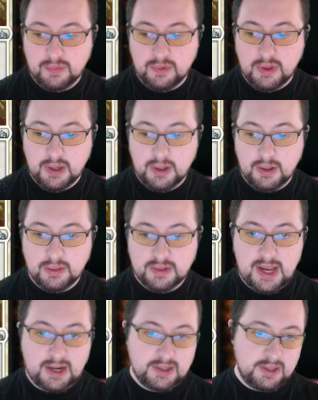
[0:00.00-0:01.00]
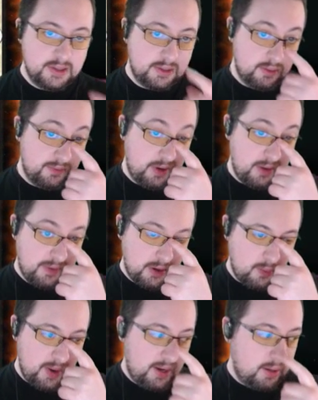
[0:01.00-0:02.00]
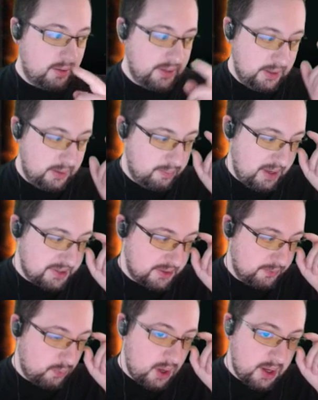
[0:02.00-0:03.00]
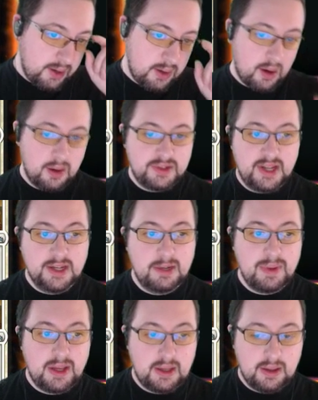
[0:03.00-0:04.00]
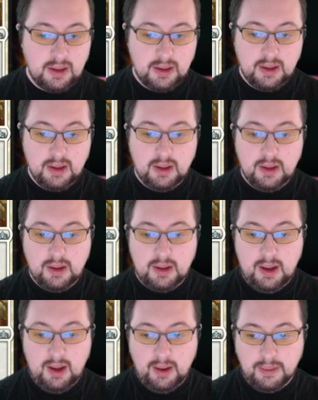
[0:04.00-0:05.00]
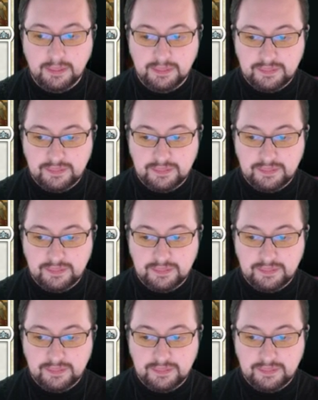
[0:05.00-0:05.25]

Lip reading: The decks that do very, very well in best of one tend to be at